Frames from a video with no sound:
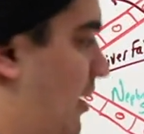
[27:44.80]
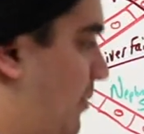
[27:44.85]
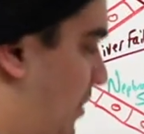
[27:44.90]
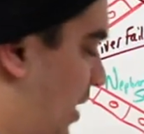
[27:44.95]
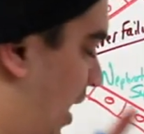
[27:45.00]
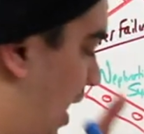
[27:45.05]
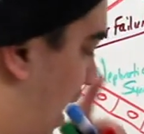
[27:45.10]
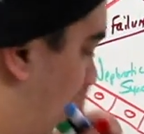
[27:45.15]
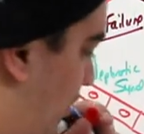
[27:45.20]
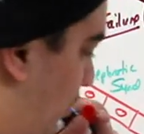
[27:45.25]

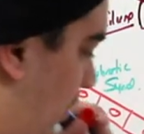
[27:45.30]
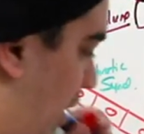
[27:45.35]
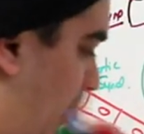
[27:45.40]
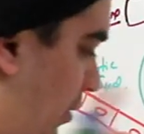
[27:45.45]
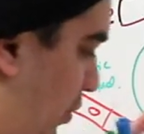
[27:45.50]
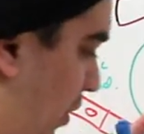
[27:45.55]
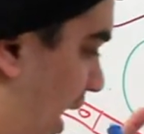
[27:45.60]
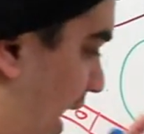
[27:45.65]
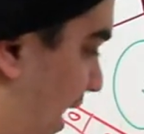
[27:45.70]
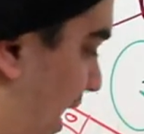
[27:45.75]
something I,
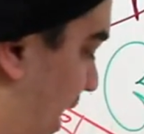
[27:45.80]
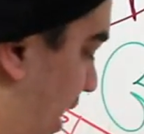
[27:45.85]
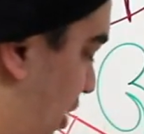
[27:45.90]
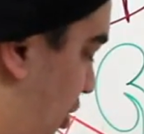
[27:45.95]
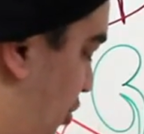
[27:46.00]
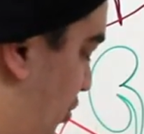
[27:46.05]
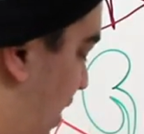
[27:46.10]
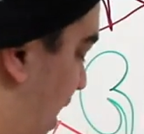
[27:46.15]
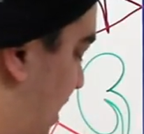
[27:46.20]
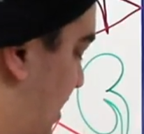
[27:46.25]
I, I
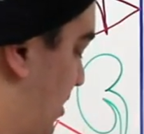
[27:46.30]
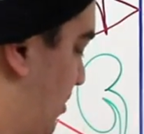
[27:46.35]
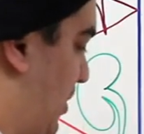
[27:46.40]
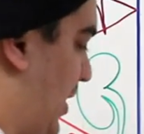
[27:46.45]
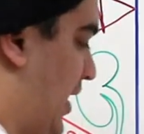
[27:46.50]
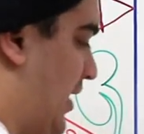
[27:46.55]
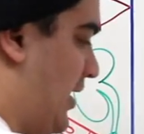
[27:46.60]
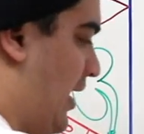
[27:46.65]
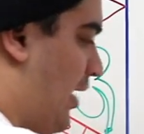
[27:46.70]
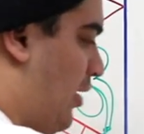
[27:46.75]
gotta stress it
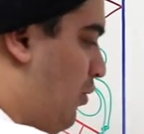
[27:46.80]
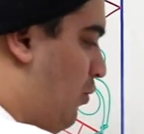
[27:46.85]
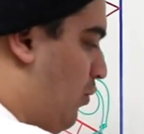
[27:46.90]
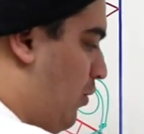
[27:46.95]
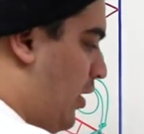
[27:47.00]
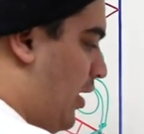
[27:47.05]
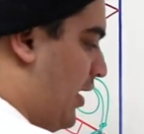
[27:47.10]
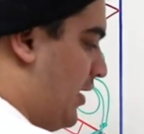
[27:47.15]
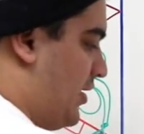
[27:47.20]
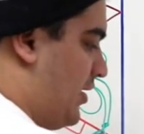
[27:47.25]
because I don't
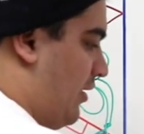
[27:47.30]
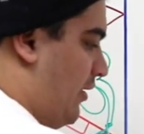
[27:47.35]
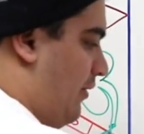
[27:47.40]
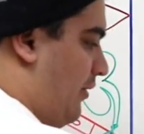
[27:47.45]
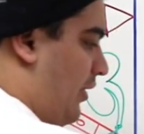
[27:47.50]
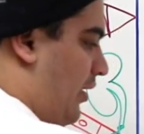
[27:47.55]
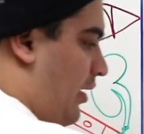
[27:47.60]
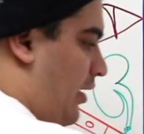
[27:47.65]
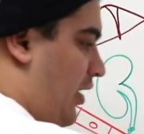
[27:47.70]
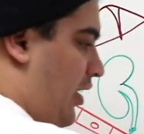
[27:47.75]
want us
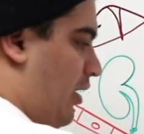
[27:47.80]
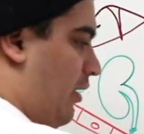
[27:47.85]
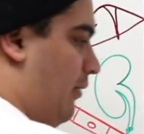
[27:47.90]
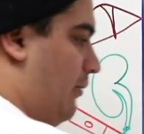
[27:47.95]
to, you